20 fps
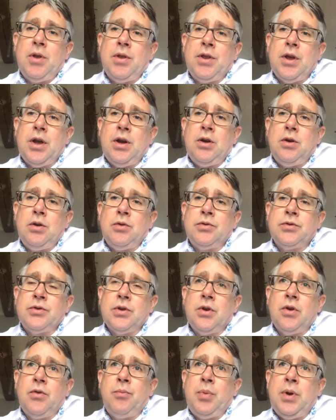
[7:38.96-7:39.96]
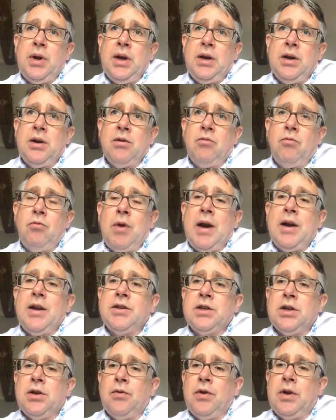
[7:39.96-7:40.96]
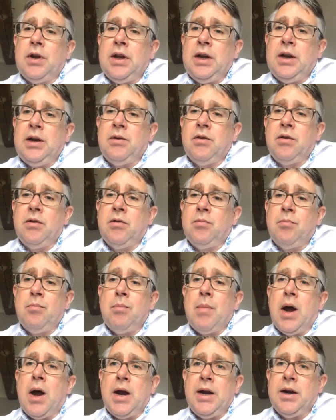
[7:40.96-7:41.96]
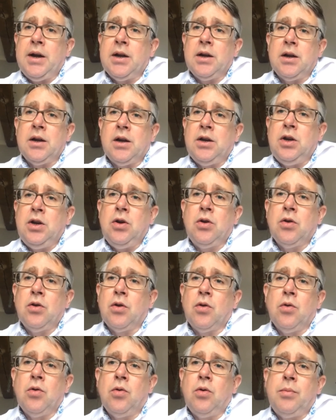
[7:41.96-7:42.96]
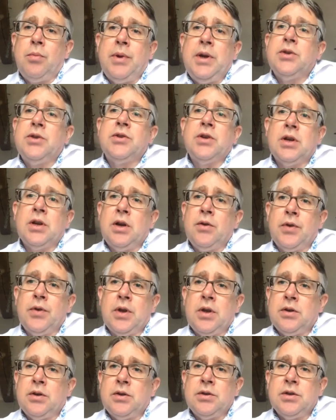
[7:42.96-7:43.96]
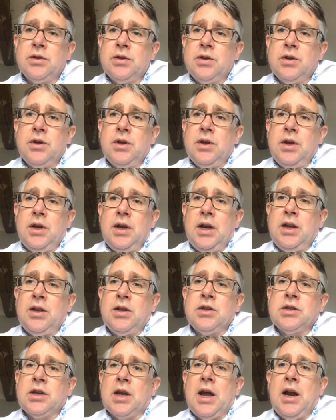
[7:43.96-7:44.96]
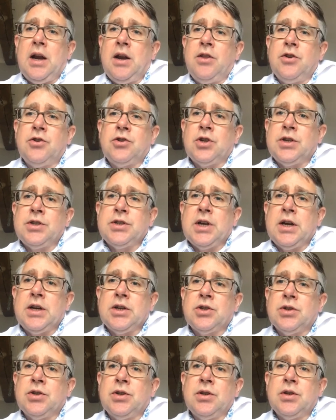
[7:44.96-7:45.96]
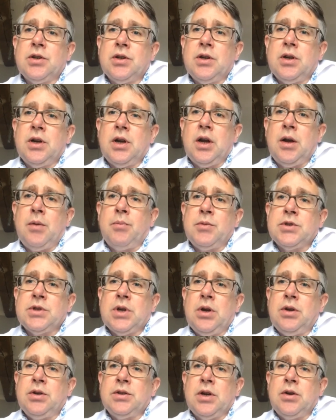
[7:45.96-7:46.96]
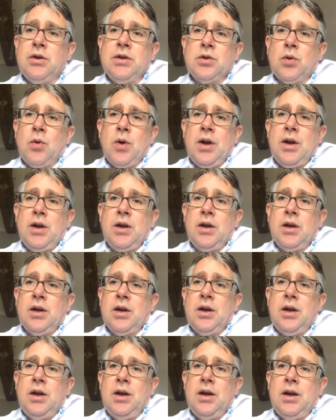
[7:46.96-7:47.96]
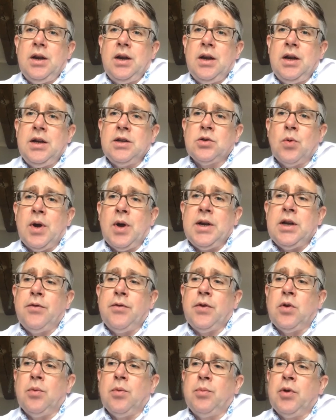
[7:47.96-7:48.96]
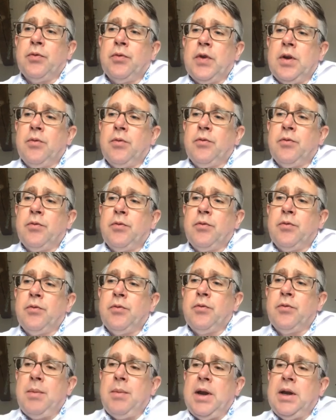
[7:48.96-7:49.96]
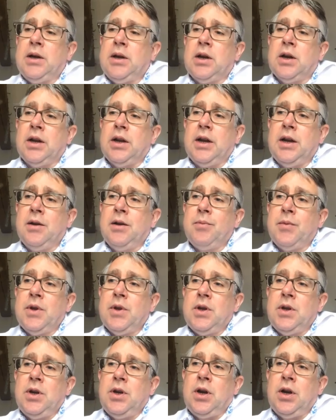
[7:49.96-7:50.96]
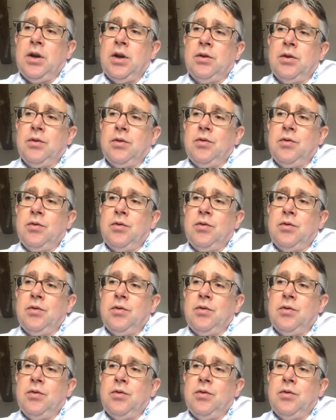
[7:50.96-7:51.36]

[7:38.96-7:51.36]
those have been relatively minor, and you could call them insignificant in the scale of the transaction. So it's quite difficult. But fundamentally, you